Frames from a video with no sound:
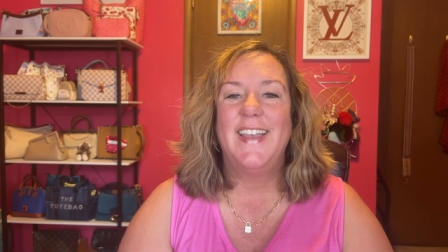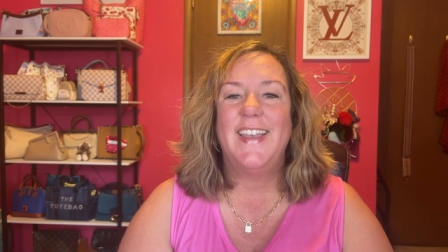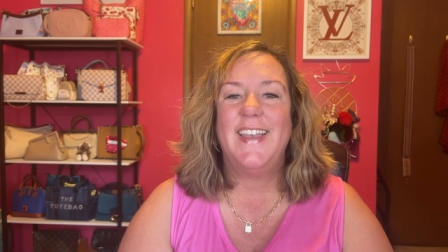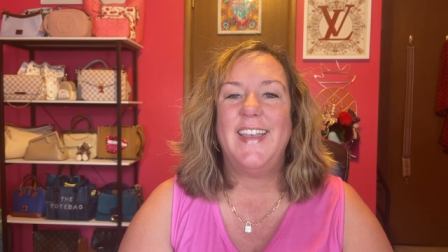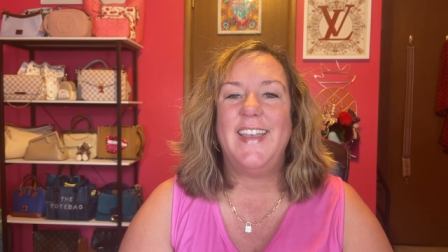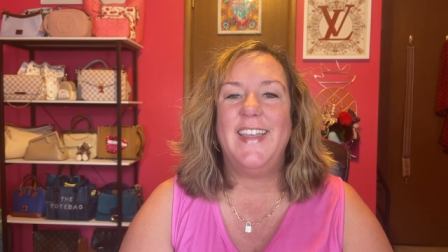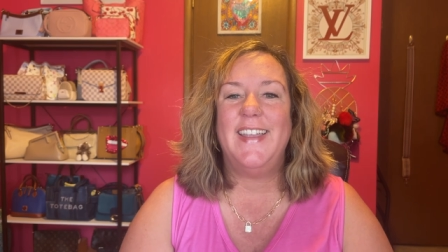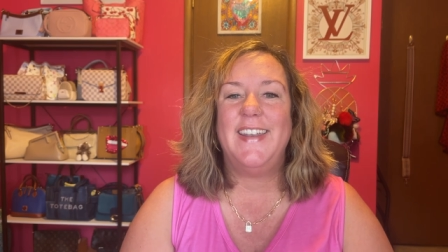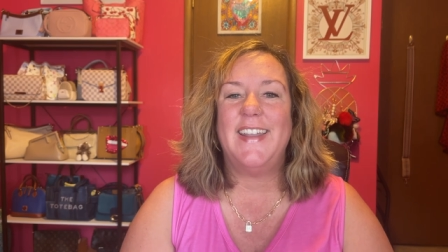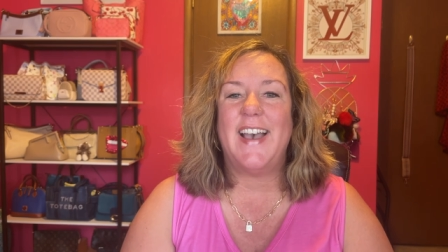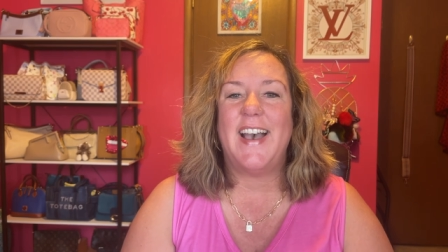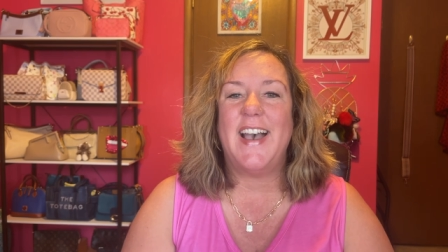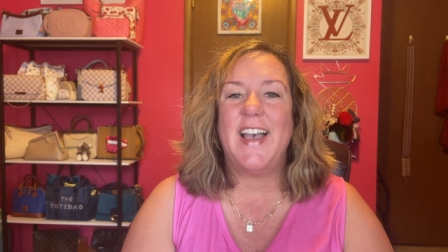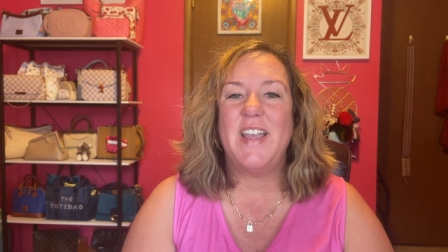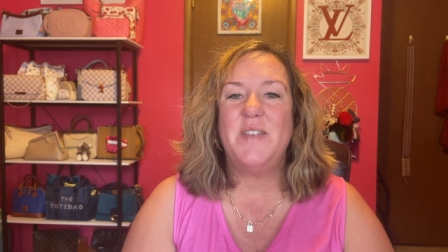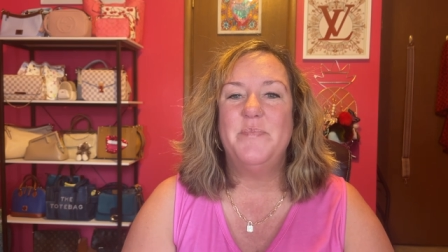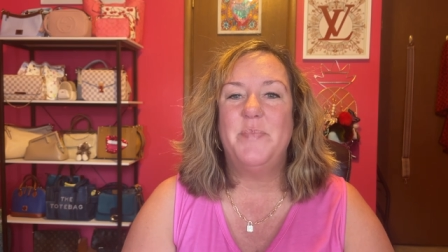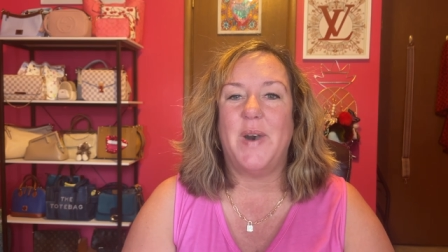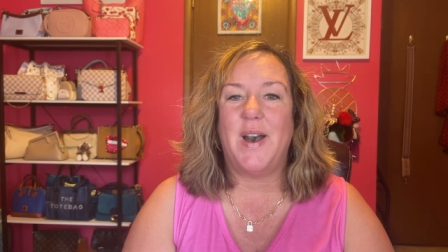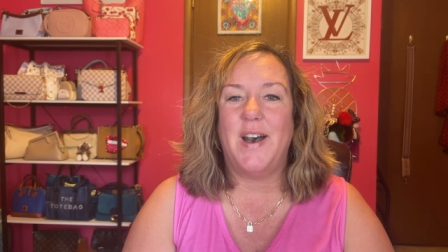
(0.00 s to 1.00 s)
and
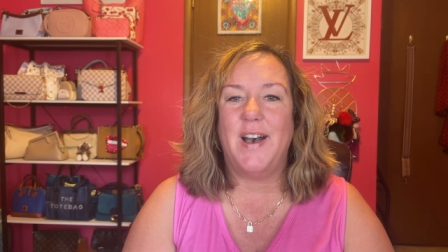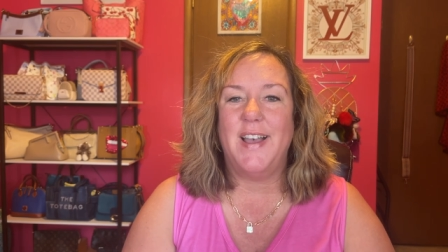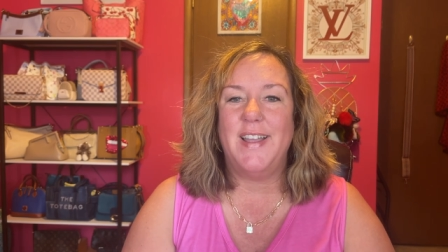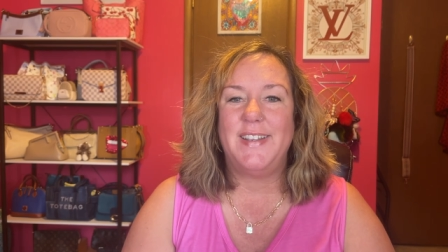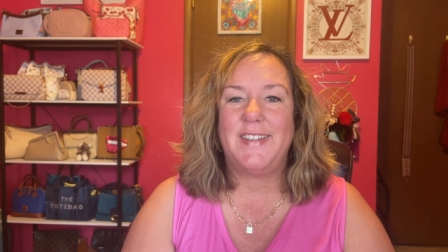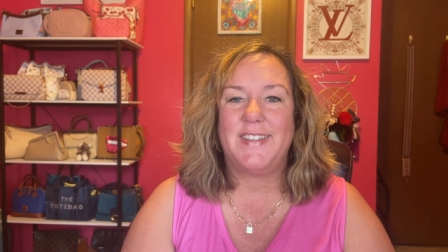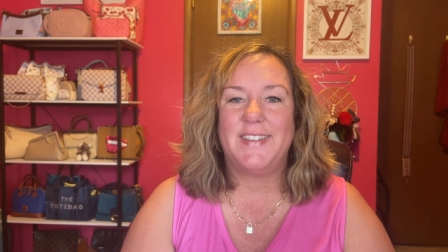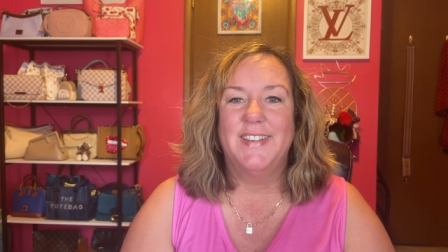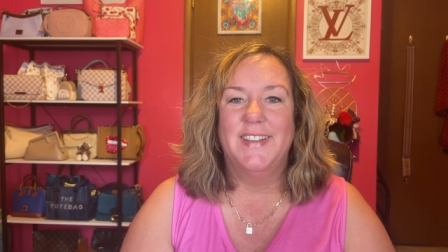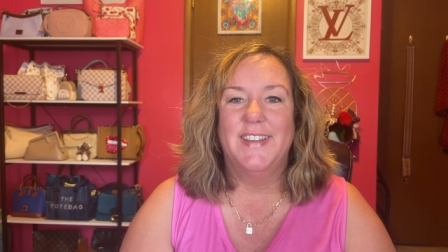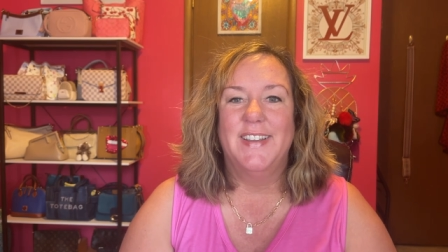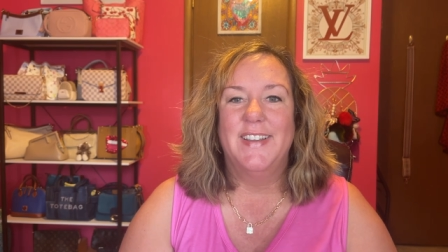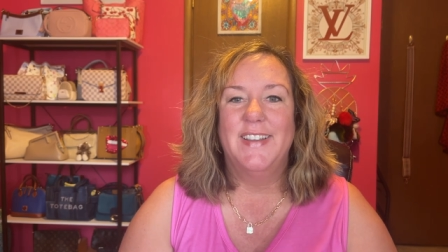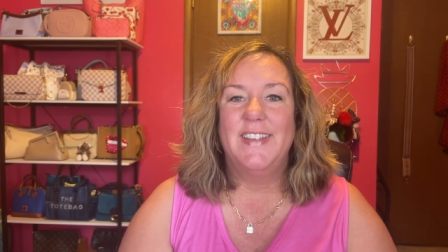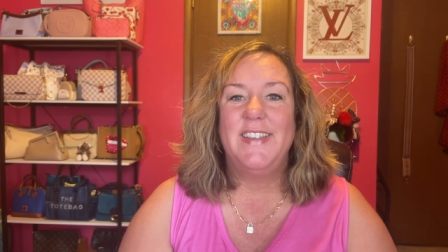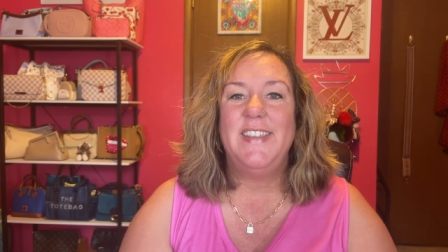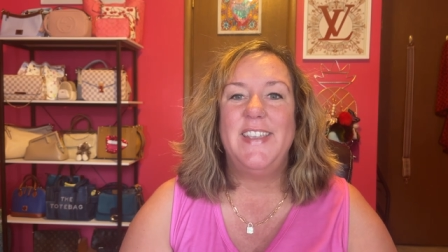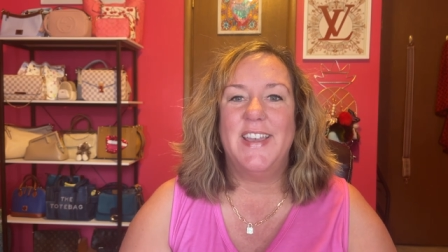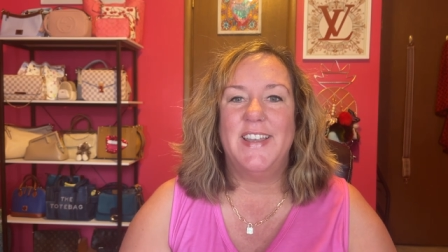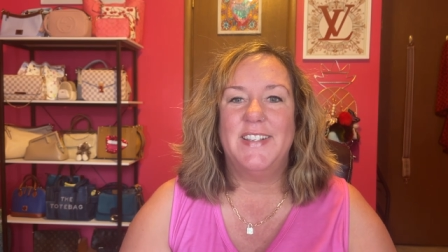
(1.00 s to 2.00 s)
I bought,
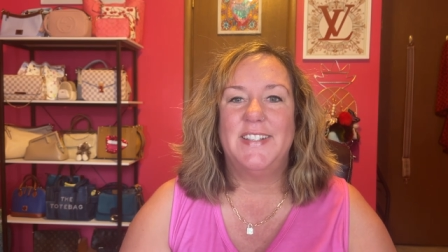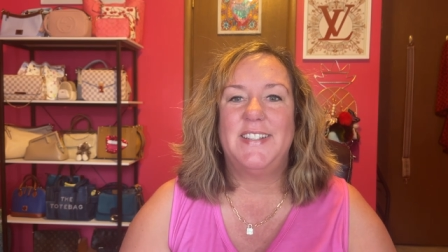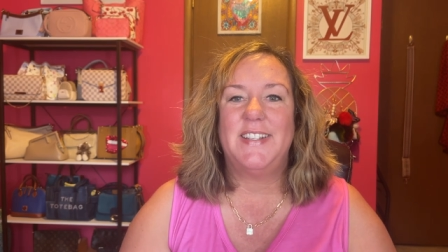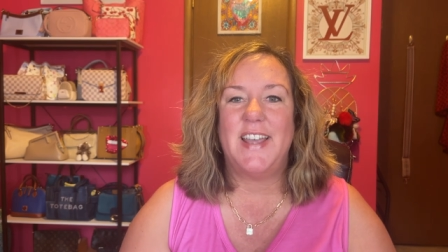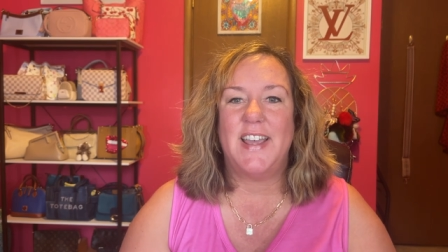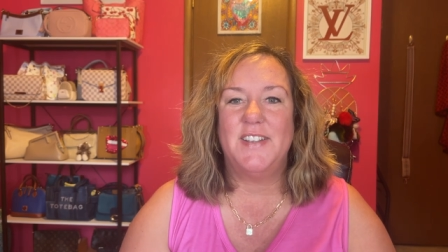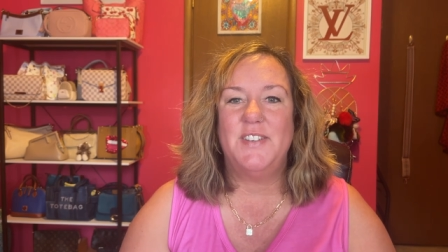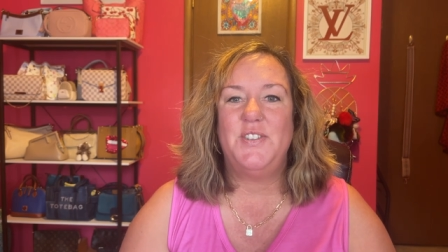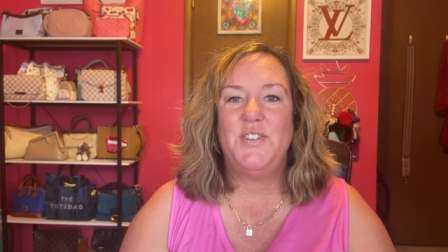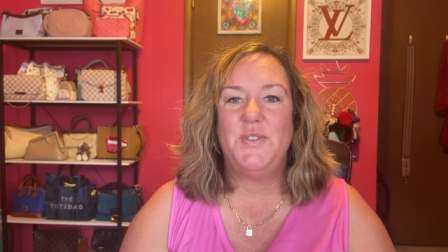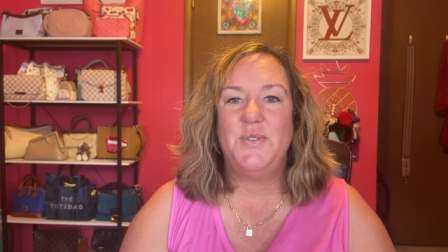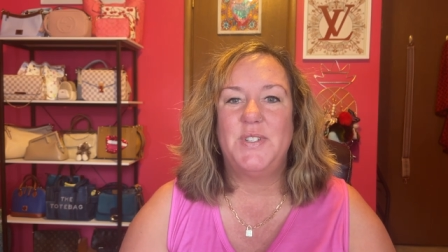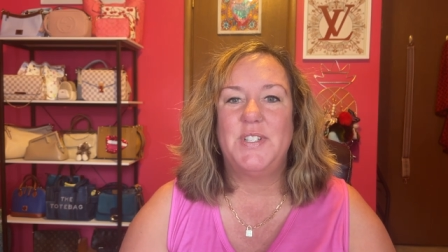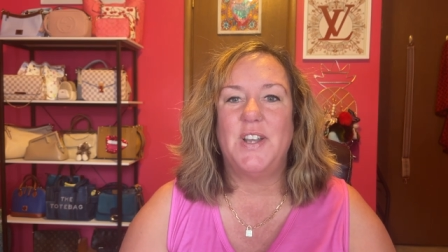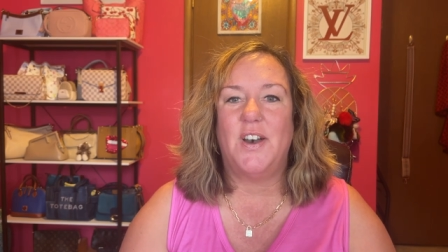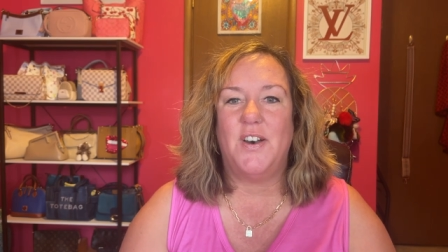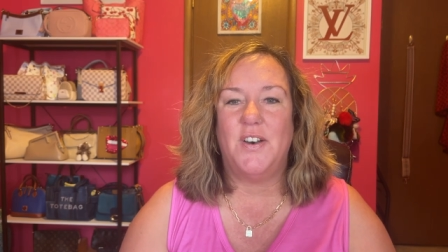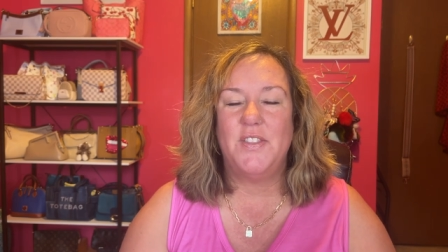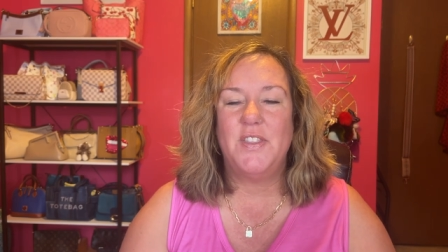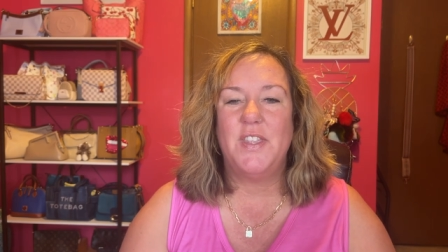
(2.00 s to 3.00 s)
yes, as you
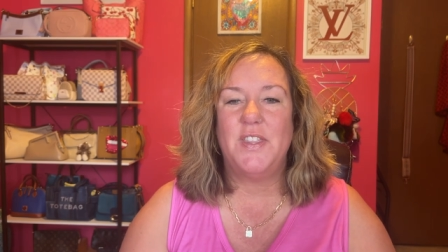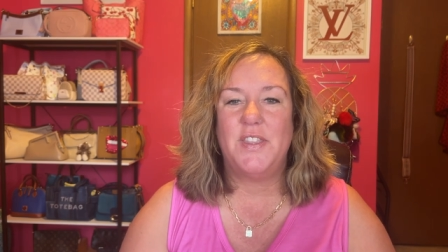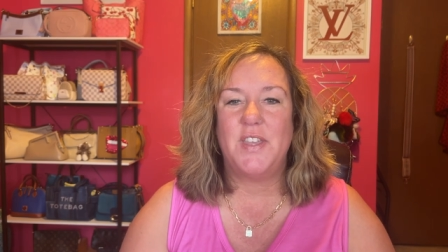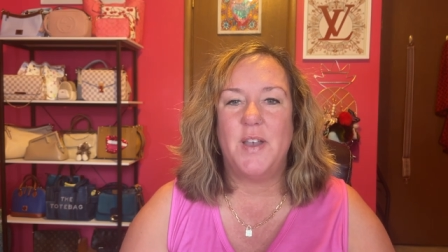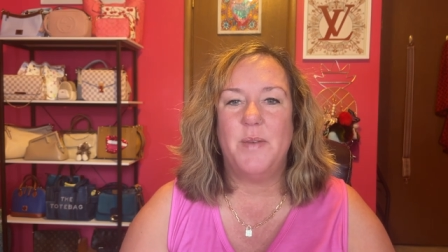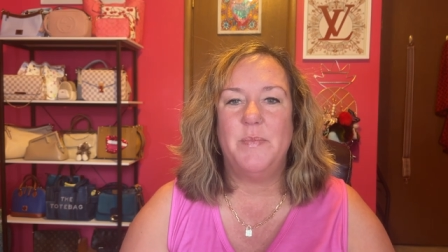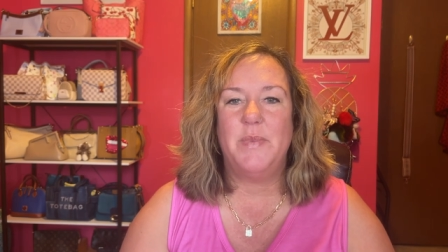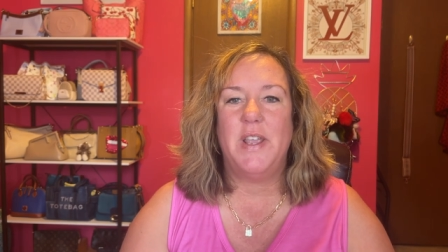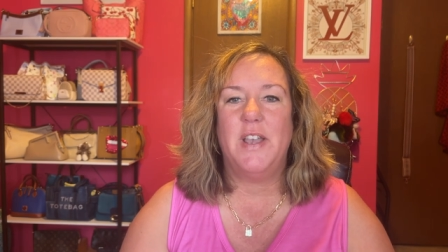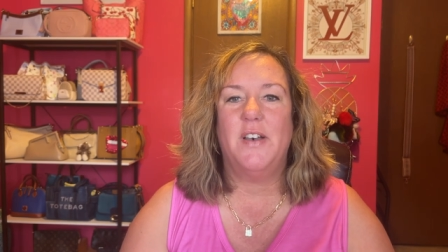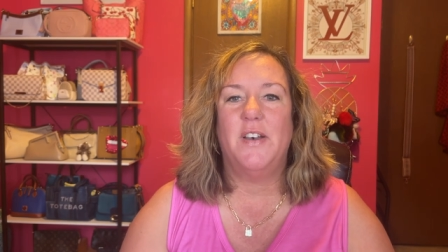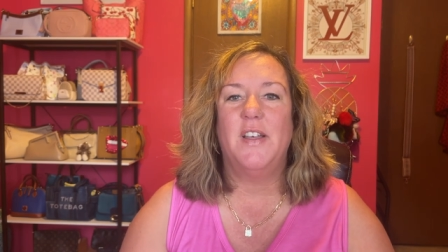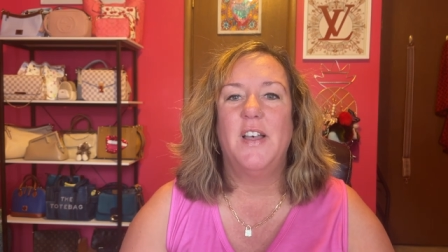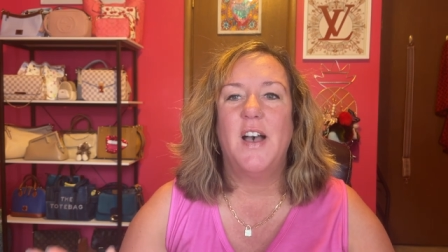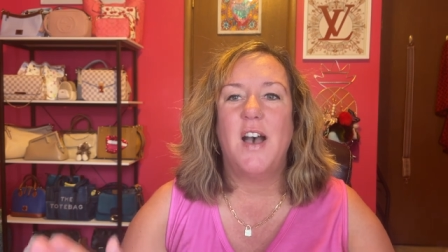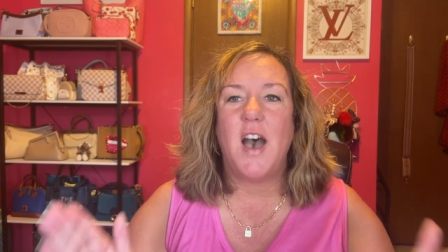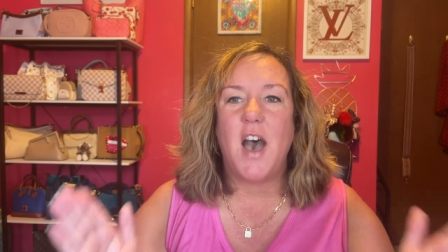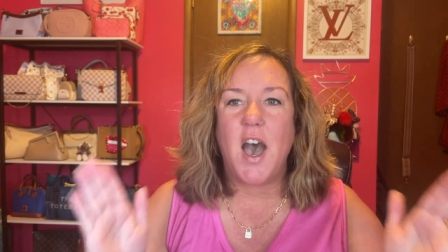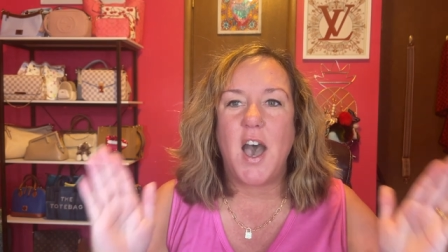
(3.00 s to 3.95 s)
saw in the thumbnail,